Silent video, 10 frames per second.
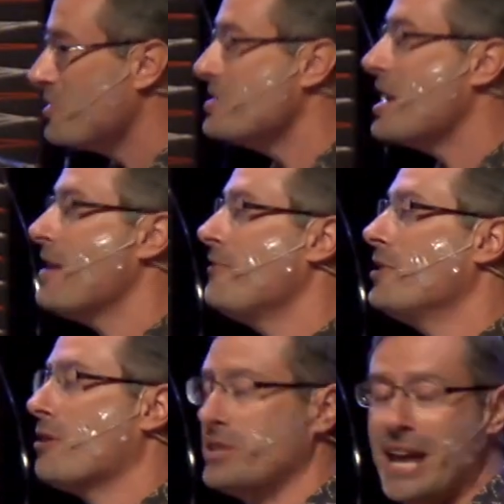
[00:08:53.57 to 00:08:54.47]
And
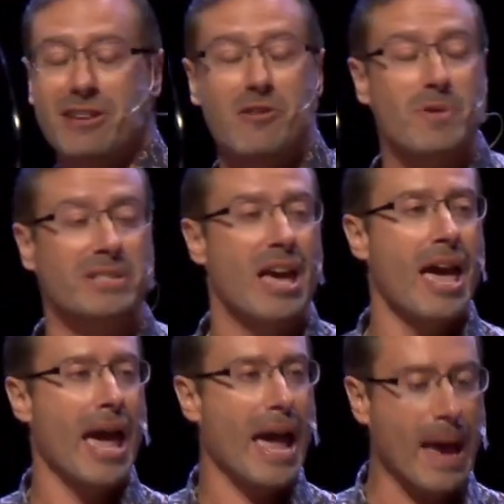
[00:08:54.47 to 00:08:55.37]
Daniel was
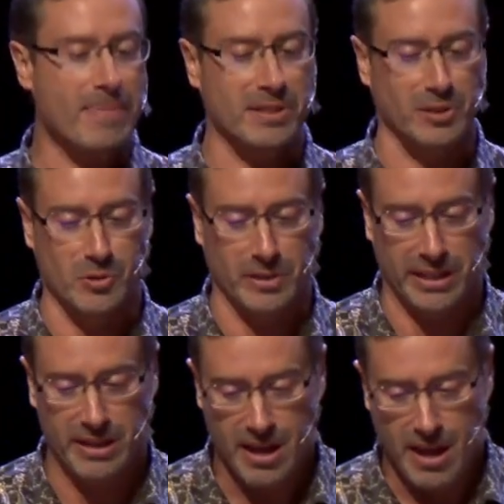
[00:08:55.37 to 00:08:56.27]
absolutely